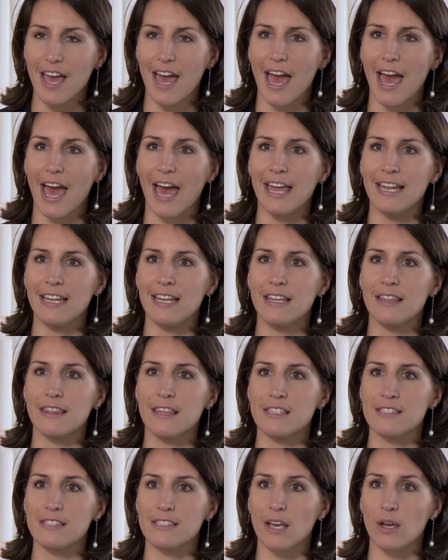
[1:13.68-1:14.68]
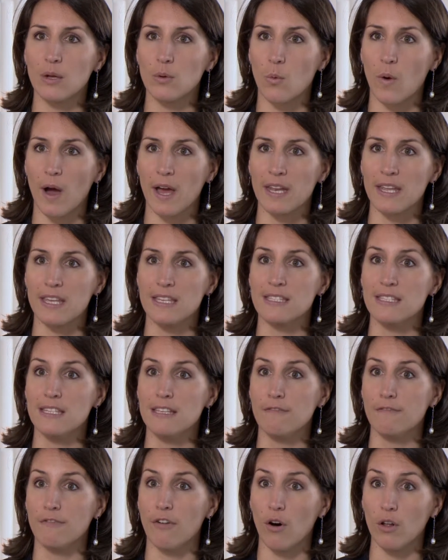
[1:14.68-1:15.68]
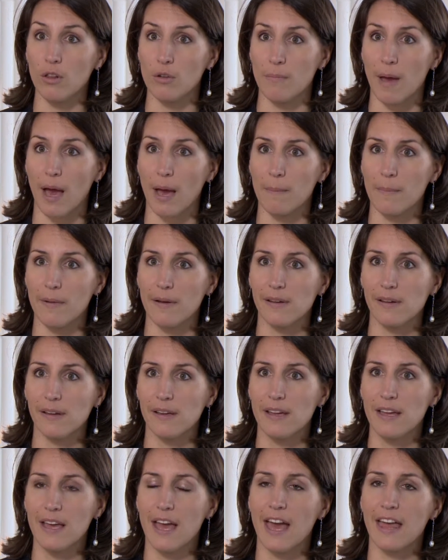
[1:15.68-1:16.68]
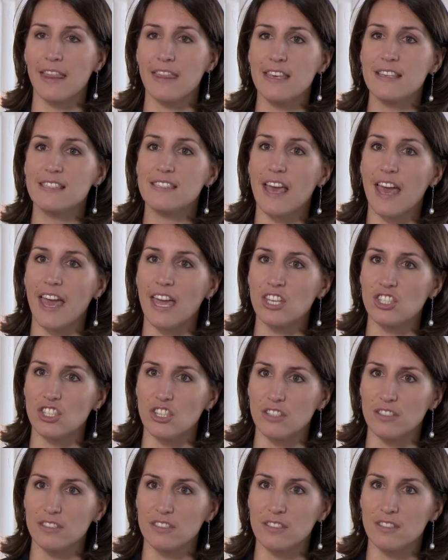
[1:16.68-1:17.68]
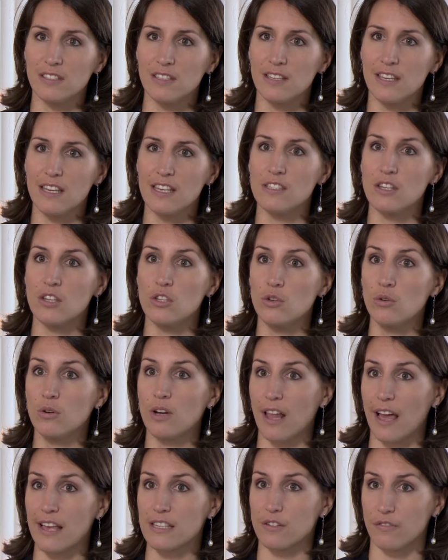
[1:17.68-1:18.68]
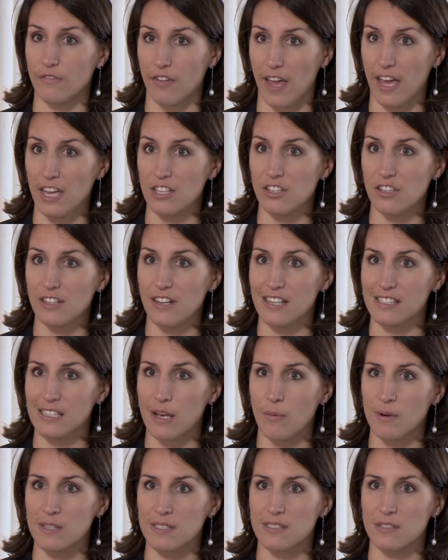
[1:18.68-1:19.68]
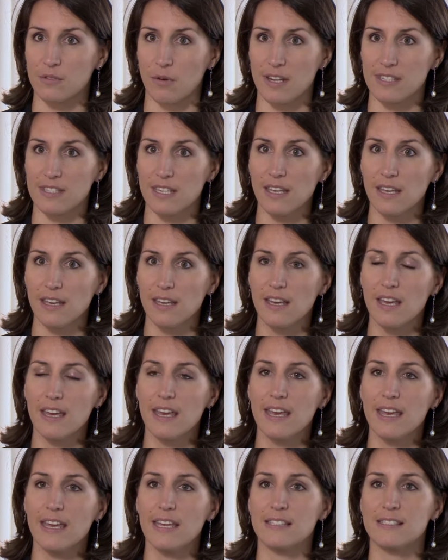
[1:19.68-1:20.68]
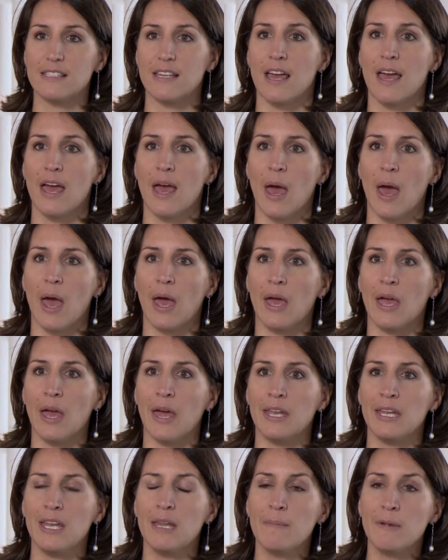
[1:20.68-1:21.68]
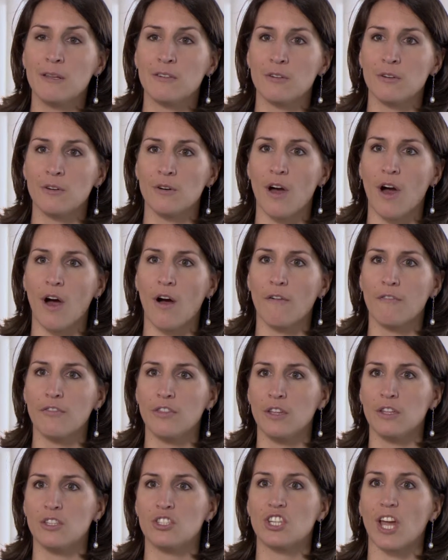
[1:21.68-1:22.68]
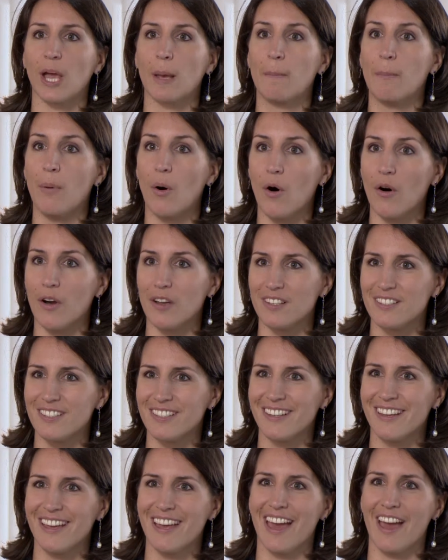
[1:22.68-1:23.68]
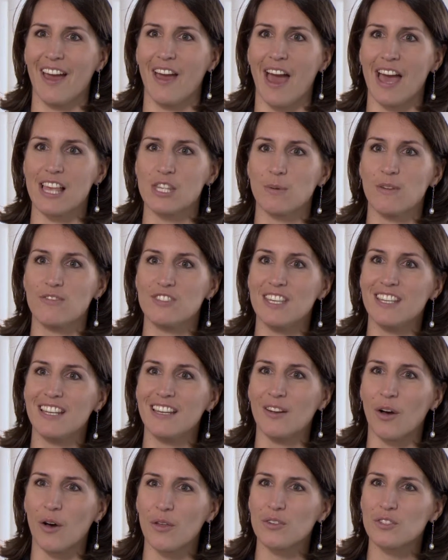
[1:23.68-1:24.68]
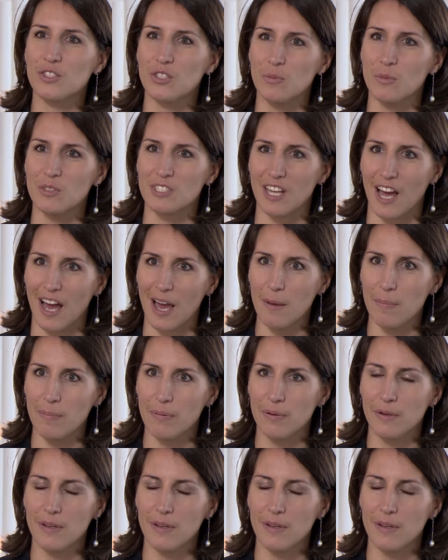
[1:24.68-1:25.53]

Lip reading: And the second one is Nivolumab. And this agent is a new class of agent, as I was stressing. It's an inhibitor of the checkpoint, as we've seen in other tumor types,